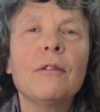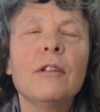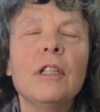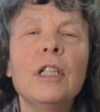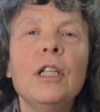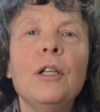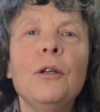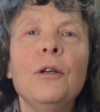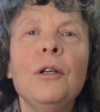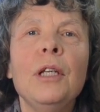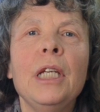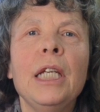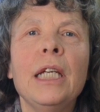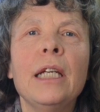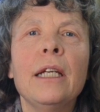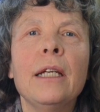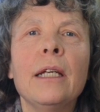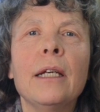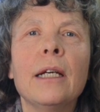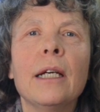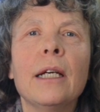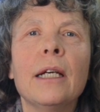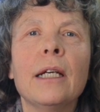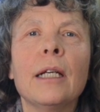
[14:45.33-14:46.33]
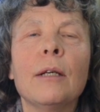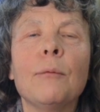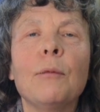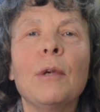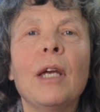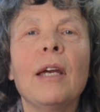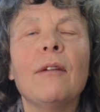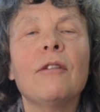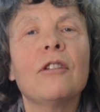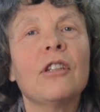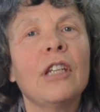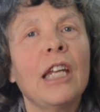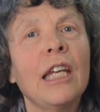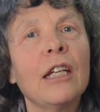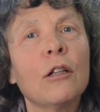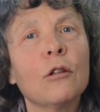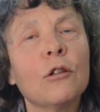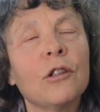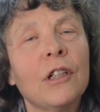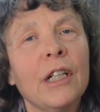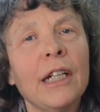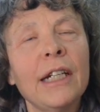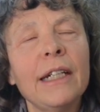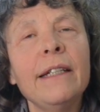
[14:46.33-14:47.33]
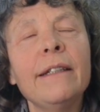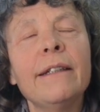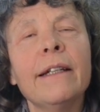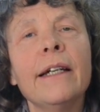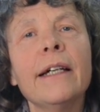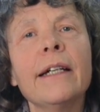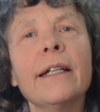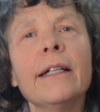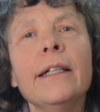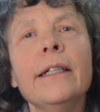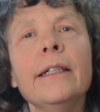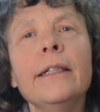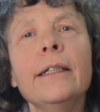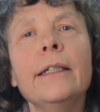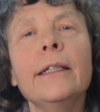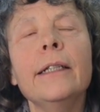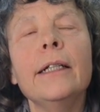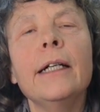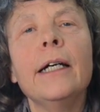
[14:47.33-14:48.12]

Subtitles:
for learning. We have Te Kotahitanga.